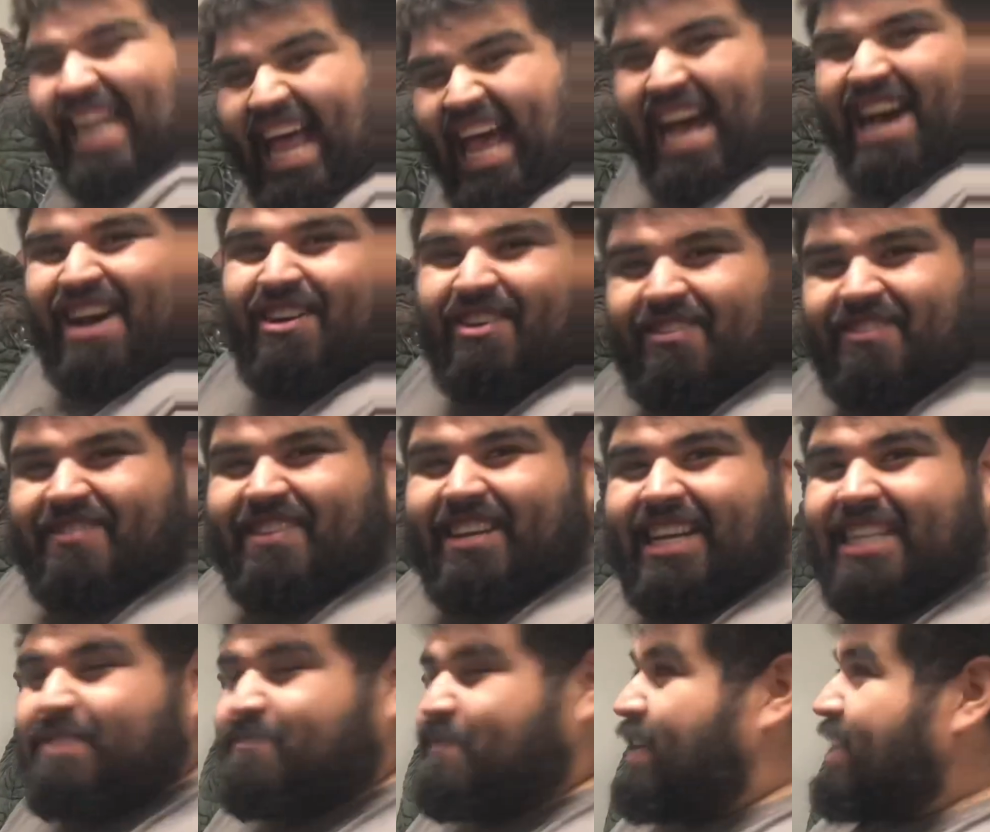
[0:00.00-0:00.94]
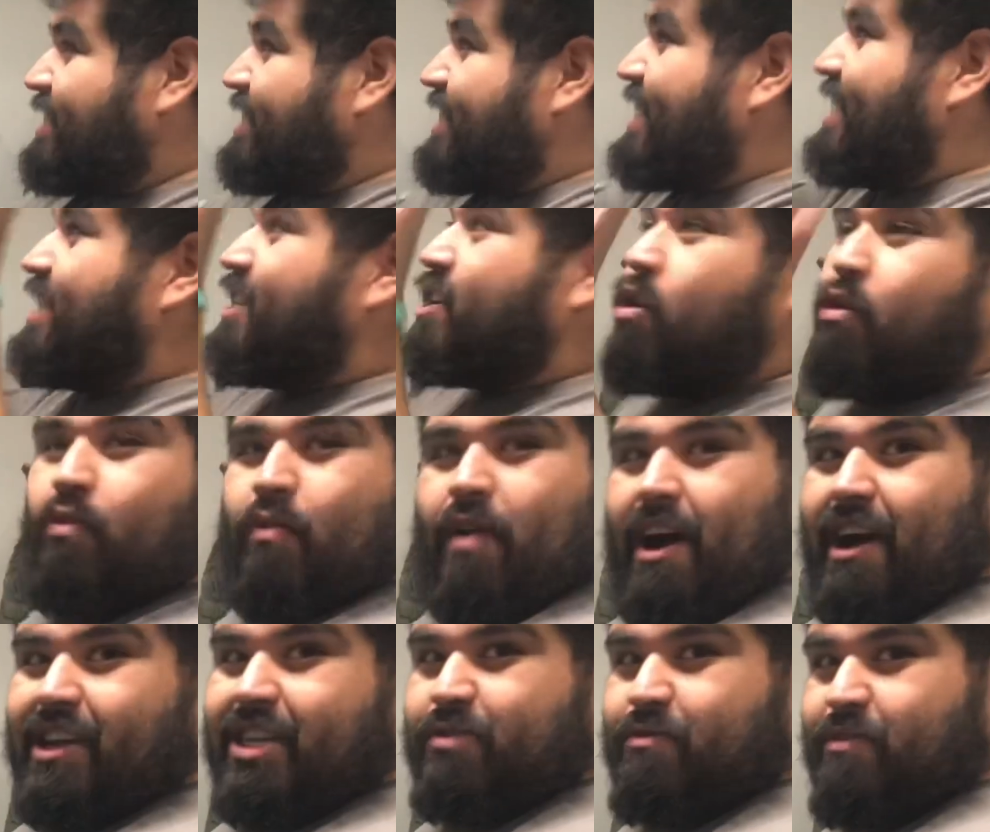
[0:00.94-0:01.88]
loud, especially in the
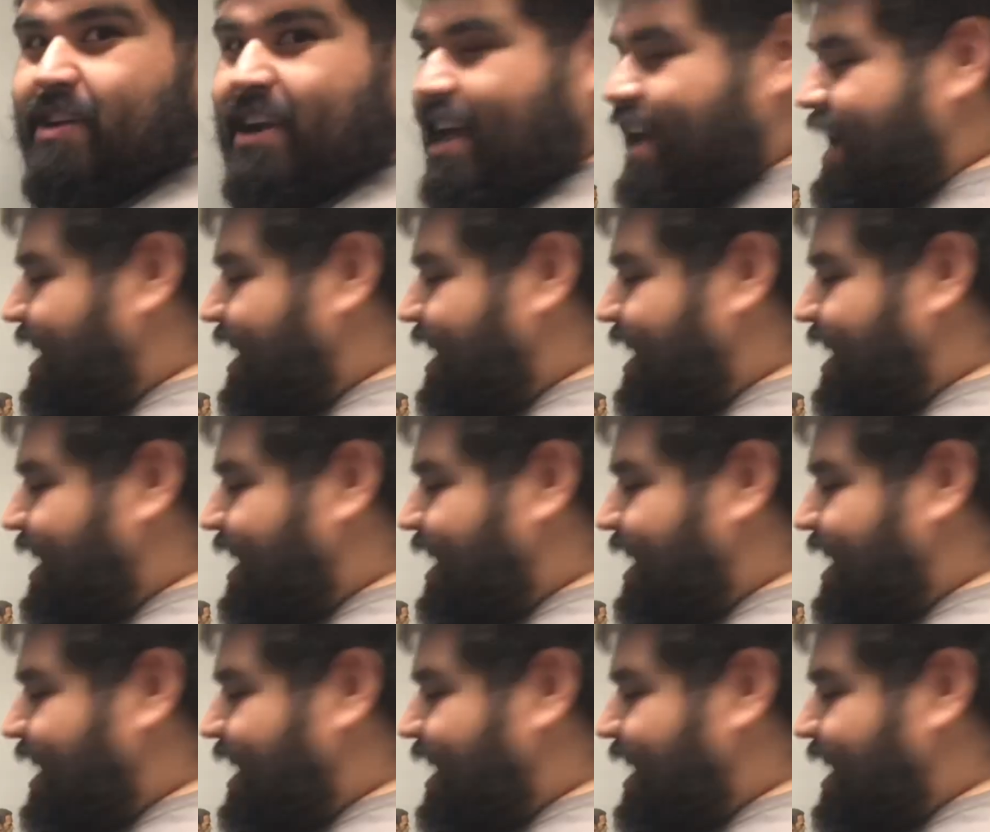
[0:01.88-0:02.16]
garage where it